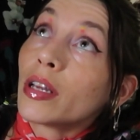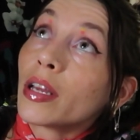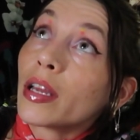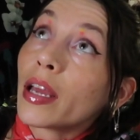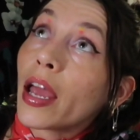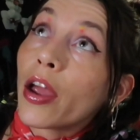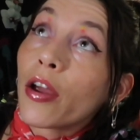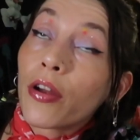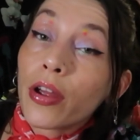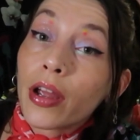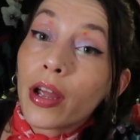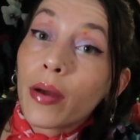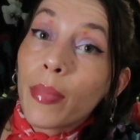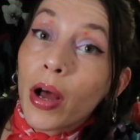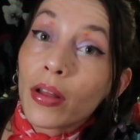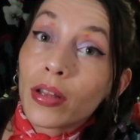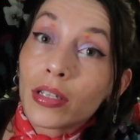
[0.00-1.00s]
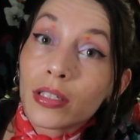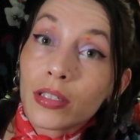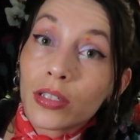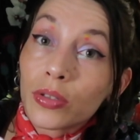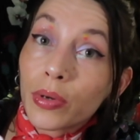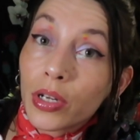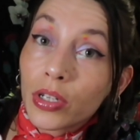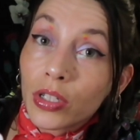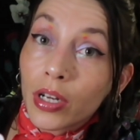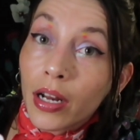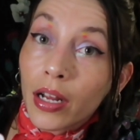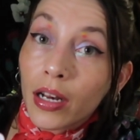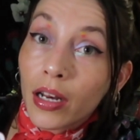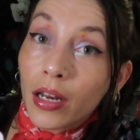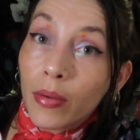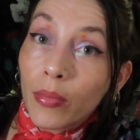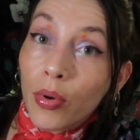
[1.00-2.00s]
caring about the situation at
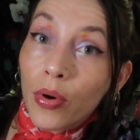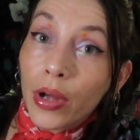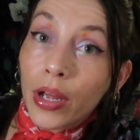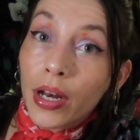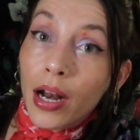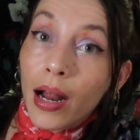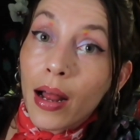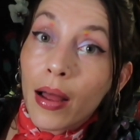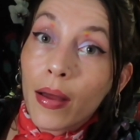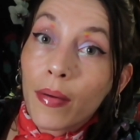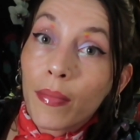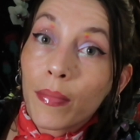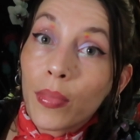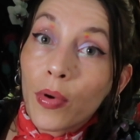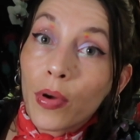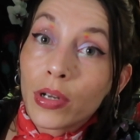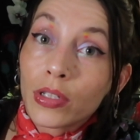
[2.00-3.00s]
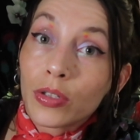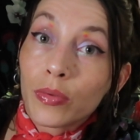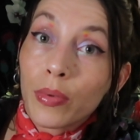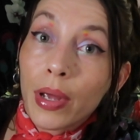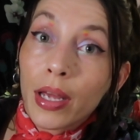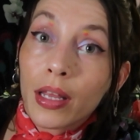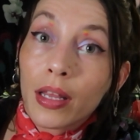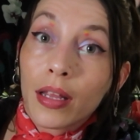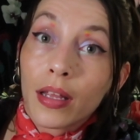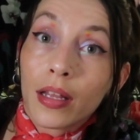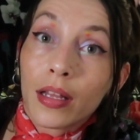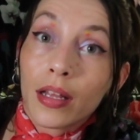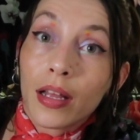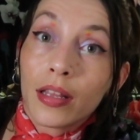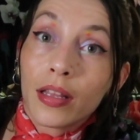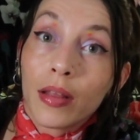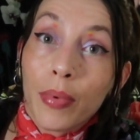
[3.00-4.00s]
any point, I am going to make
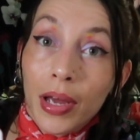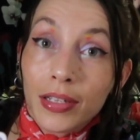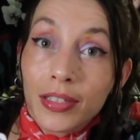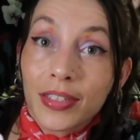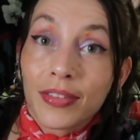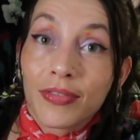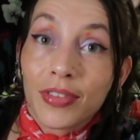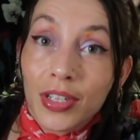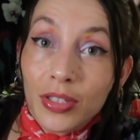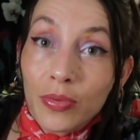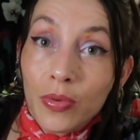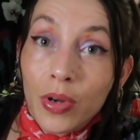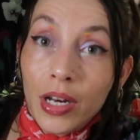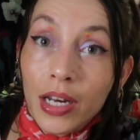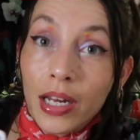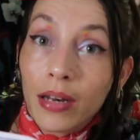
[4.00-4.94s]
the best of this one.